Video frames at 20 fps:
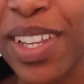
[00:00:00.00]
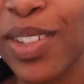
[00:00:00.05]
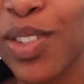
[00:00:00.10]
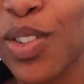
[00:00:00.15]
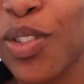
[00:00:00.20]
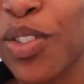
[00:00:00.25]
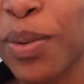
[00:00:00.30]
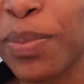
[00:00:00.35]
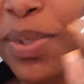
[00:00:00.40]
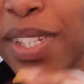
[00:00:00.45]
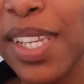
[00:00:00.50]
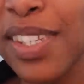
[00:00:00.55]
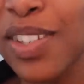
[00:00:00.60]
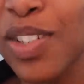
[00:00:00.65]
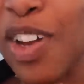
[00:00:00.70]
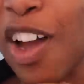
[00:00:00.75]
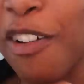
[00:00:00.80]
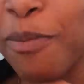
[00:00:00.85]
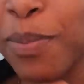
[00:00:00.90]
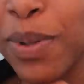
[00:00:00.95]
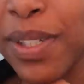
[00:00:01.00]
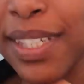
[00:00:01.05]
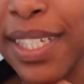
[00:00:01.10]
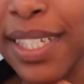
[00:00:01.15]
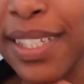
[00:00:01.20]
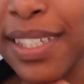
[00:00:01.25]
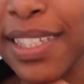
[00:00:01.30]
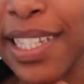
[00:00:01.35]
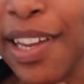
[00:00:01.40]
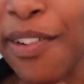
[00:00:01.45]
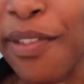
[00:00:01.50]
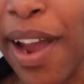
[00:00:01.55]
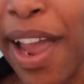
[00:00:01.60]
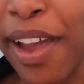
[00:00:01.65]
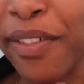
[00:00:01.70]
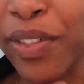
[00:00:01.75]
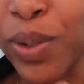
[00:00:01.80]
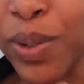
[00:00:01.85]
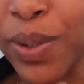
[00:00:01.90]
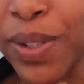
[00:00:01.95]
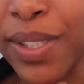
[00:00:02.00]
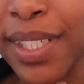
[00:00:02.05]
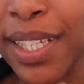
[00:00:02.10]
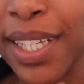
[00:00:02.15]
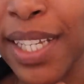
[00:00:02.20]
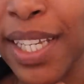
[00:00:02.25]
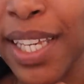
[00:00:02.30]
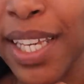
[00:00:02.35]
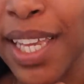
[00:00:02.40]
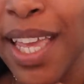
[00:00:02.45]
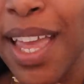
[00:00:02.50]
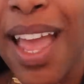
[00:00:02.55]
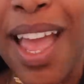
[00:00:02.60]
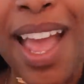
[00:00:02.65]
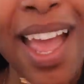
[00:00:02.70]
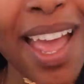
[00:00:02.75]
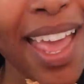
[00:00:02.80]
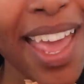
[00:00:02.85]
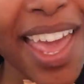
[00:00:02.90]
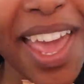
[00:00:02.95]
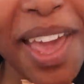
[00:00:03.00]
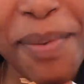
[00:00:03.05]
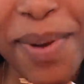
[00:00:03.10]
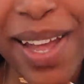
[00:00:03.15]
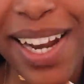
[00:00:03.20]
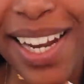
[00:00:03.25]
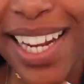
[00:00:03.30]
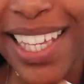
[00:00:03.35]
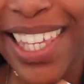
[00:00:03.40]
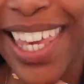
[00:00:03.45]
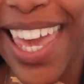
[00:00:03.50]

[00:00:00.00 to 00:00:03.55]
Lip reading: So from 6 to 6:30 is arrivals. Hey, when my